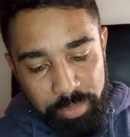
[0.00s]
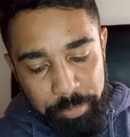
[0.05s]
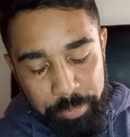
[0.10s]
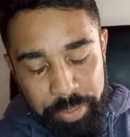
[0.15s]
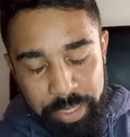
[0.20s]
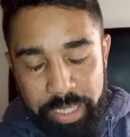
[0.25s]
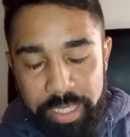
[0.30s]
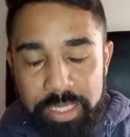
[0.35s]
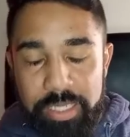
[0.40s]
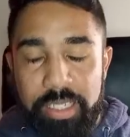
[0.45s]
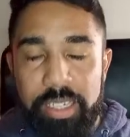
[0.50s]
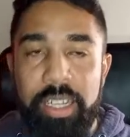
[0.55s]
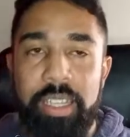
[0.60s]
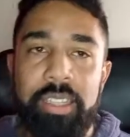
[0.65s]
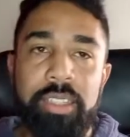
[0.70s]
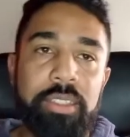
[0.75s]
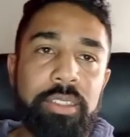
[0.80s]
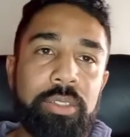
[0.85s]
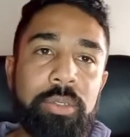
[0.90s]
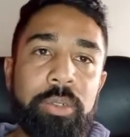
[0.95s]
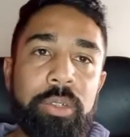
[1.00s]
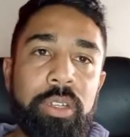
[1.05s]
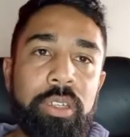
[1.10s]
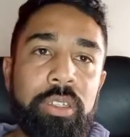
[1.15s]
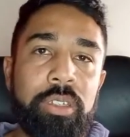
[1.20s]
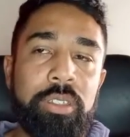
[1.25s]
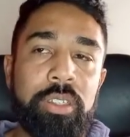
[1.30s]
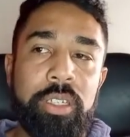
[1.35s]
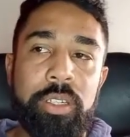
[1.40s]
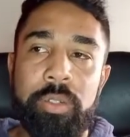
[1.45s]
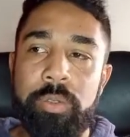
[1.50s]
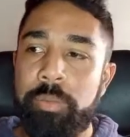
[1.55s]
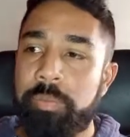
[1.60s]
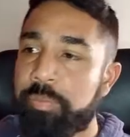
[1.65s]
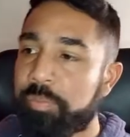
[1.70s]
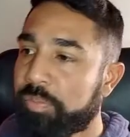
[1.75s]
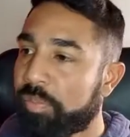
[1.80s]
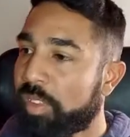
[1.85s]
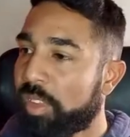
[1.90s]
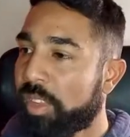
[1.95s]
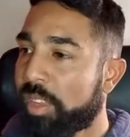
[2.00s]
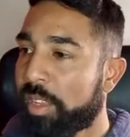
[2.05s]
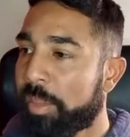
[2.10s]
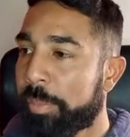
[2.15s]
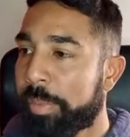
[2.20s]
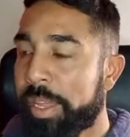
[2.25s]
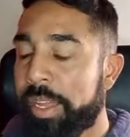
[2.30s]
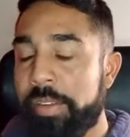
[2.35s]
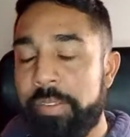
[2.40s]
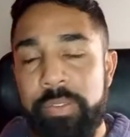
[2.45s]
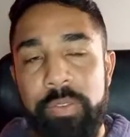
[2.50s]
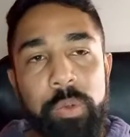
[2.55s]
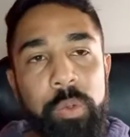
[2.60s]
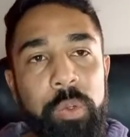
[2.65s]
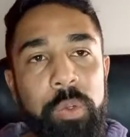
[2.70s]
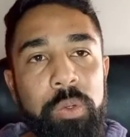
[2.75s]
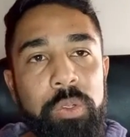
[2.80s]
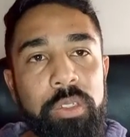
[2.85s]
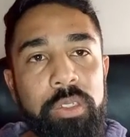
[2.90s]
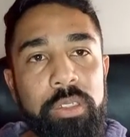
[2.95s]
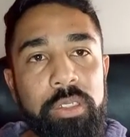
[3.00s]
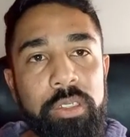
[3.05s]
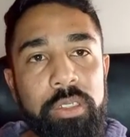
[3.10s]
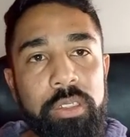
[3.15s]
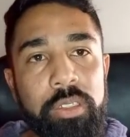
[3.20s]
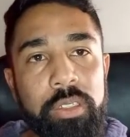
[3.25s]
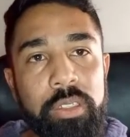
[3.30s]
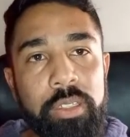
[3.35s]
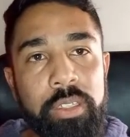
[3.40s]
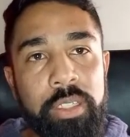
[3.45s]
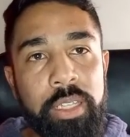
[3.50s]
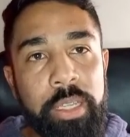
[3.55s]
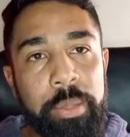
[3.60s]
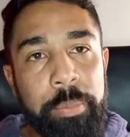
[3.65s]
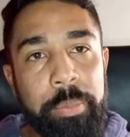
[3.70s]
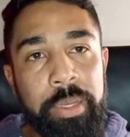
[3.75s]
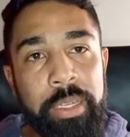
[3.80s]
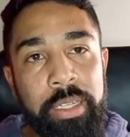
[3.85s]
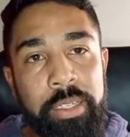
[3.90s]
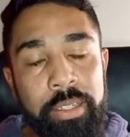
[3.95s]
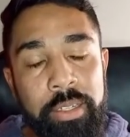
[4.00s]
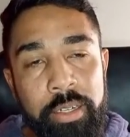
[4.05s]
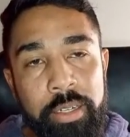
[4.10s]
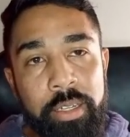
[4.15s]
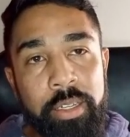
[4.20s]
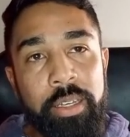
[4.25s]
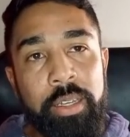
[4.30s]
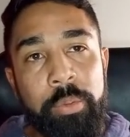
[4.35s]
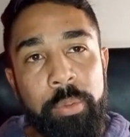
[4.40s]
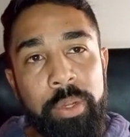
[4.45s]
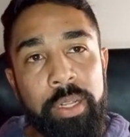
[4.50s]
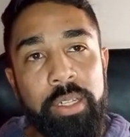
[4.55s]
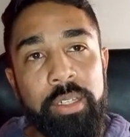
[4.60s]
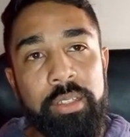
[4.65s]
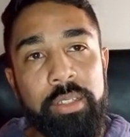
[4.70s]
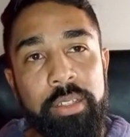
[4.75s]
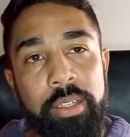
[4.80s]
But that's another story on its own. The back four, they played really well.